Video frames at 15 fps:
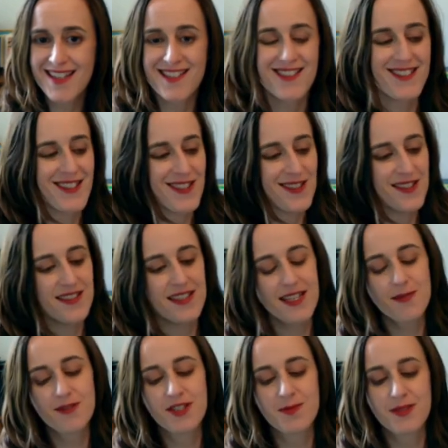It's Tuesday,
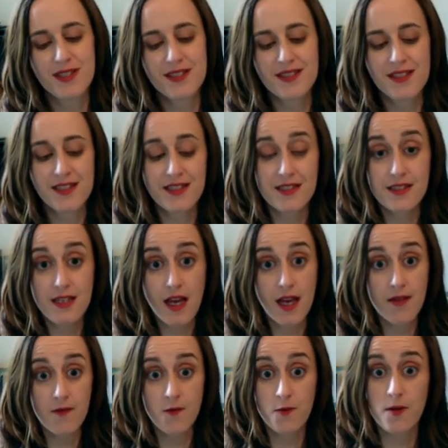which means it is
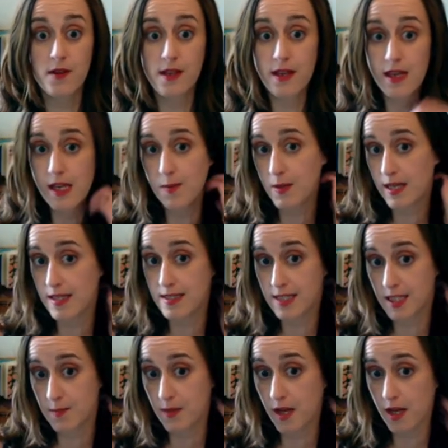time for the ABA
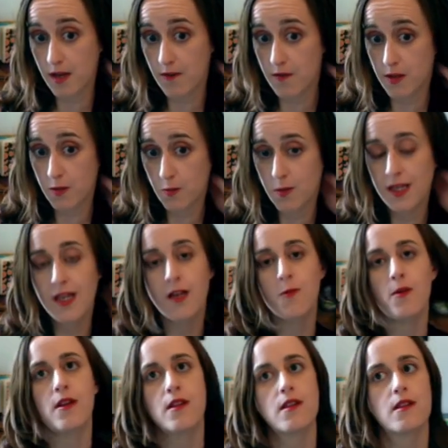tip of the week
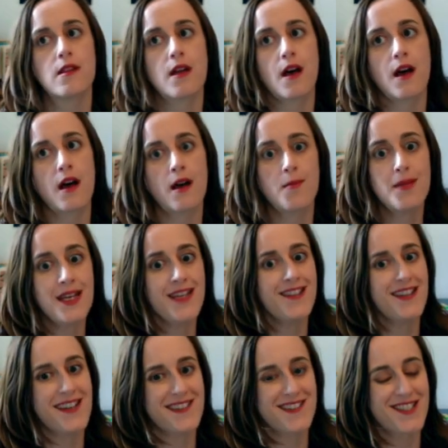with uh, me,
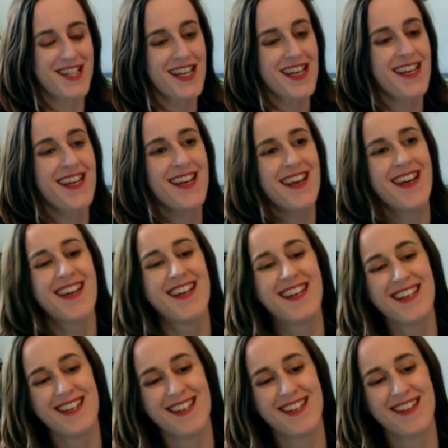Dr. Shea,
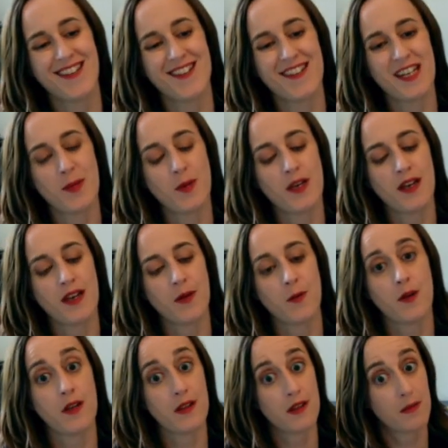in Learn ABA
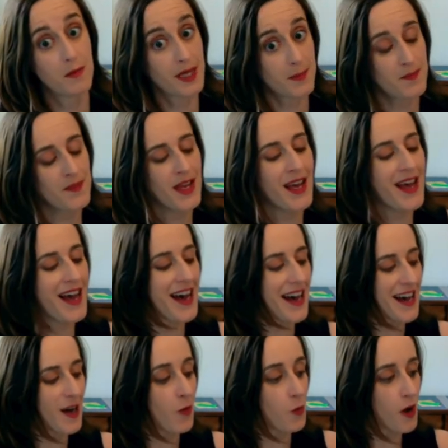with me.
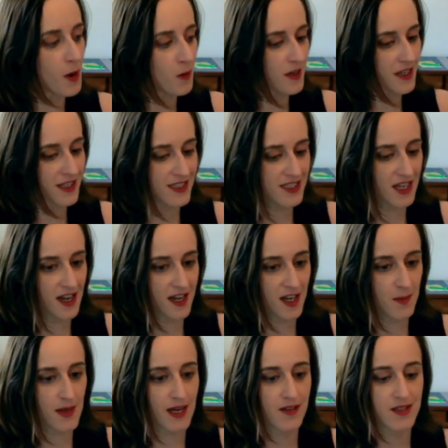Uh, what we're going to talk
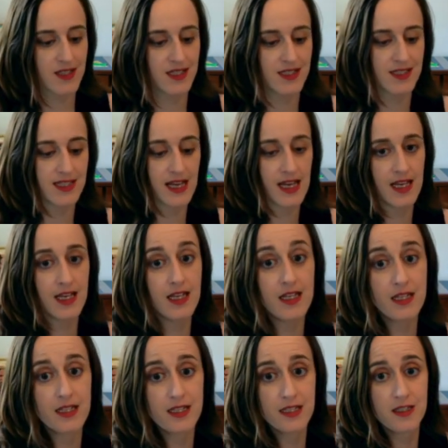about today
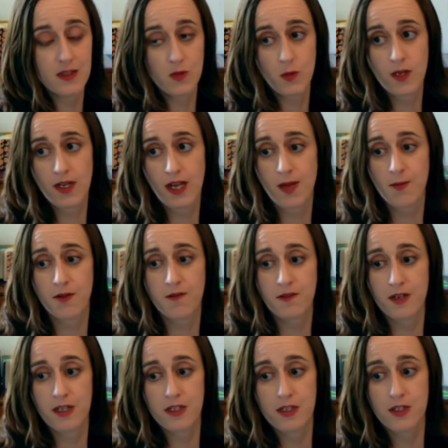is what I'm
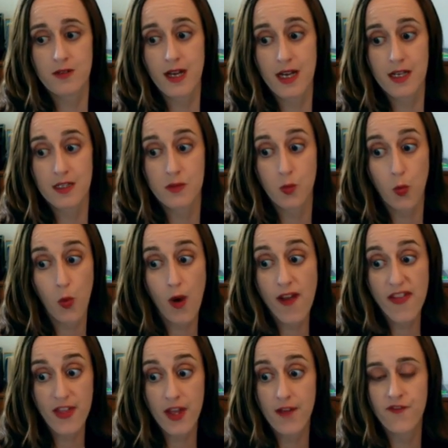referring to as
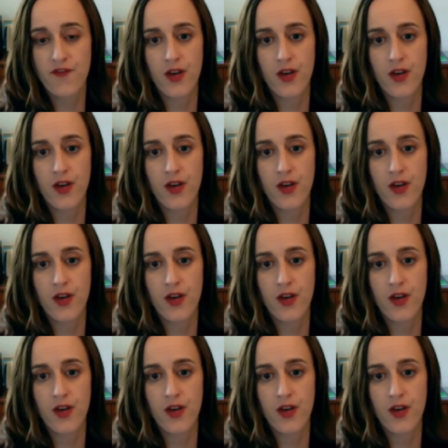what the